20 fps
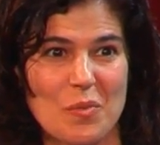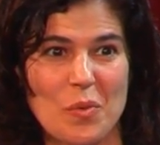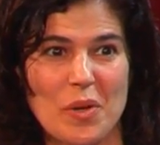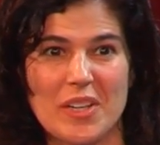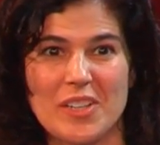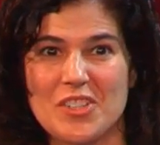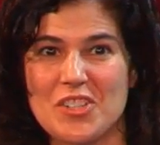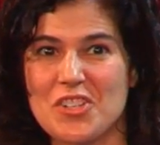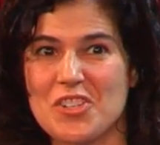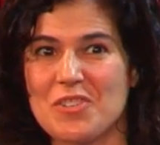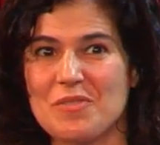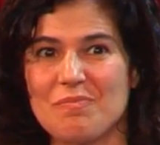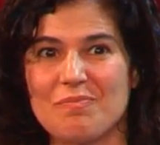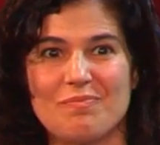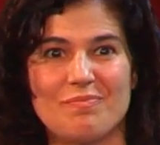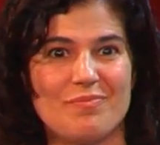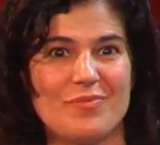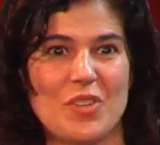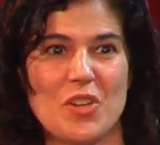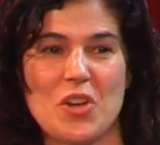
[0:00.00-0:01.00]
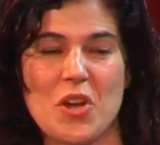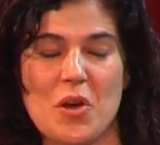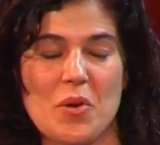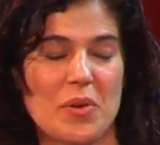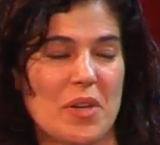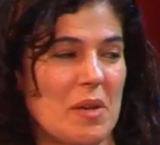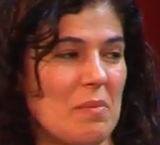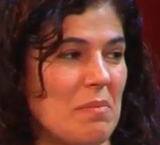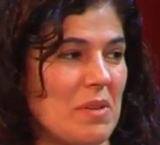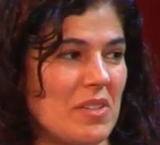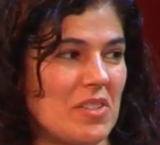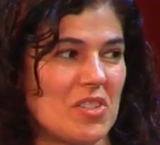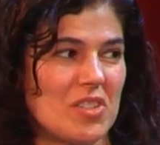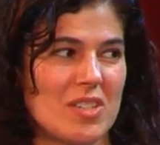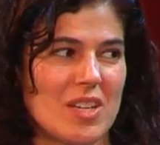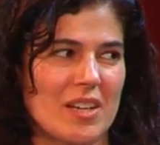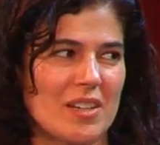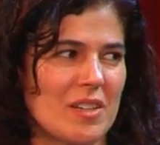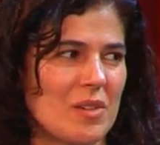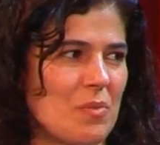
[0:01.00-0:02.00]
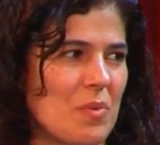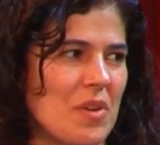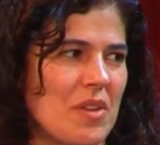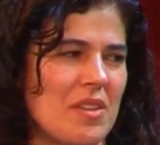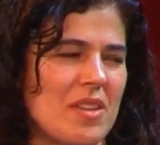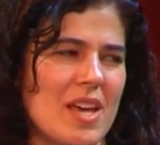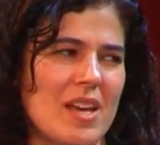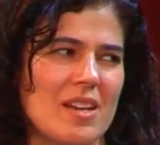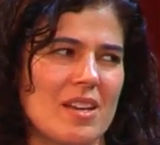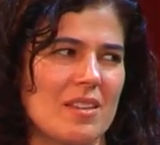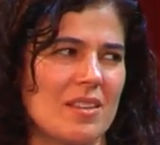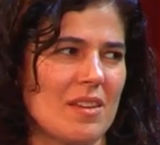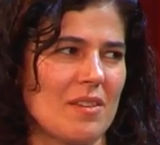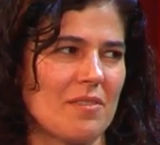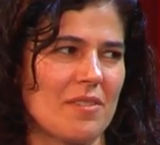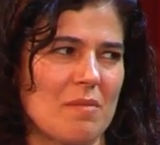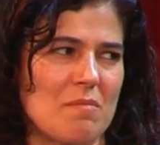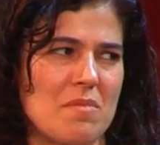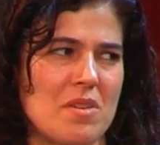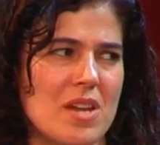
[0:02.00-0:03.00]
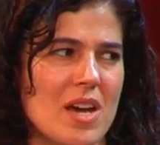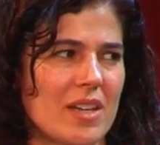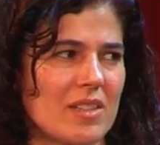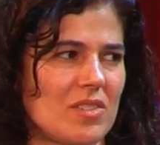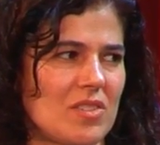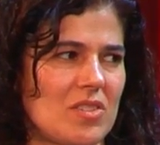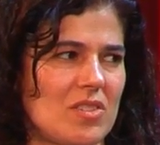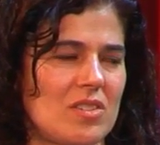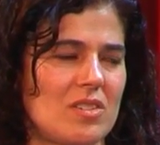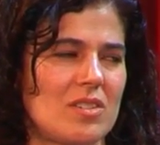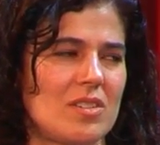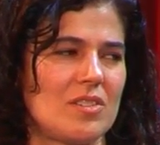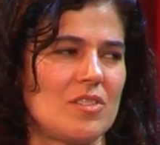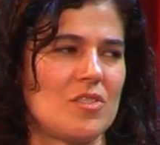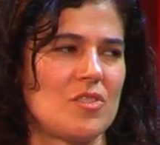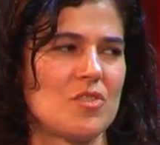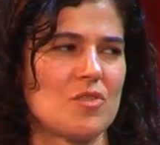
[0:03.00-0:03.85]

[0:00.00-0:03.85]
which you know can be studded with anything from nuts to